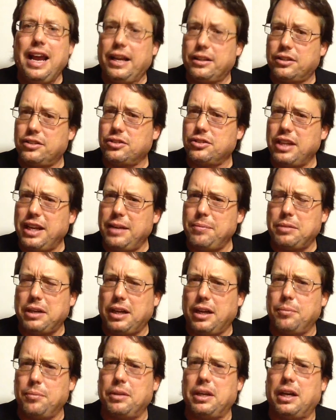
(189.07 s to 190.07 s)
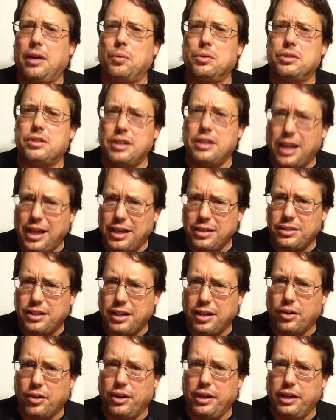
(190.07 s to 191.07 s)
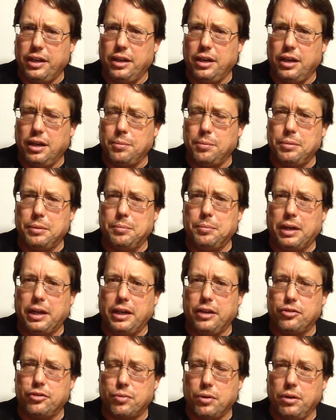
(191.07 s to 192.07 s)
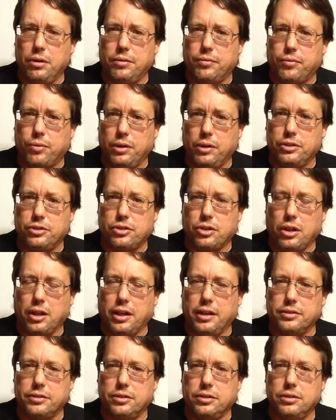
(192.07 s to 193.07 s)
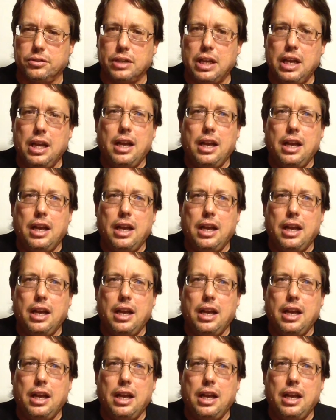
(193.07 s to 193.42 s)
At the same time that I was not tearing it up in my Intro to French classes,